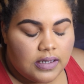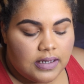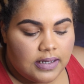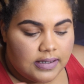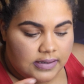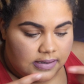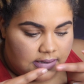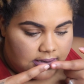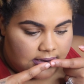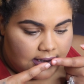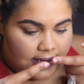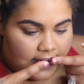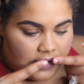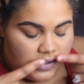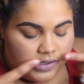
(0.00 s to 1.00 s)
Because the
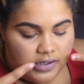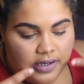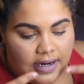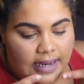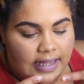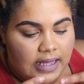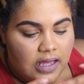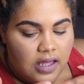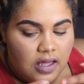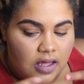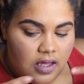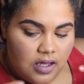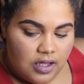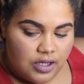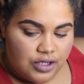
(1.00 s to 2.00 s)
edges are like
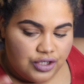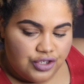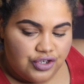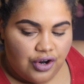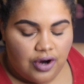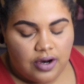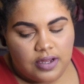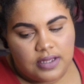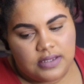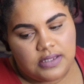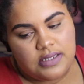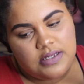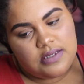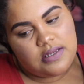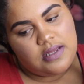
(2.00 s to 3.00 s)
dark and
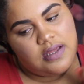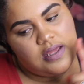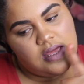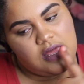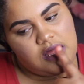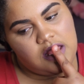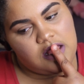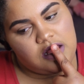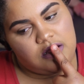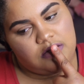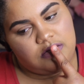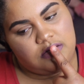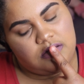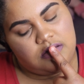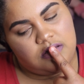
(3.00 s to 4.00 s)
then it
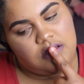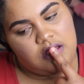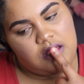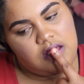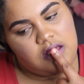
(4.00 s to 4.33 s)
goes.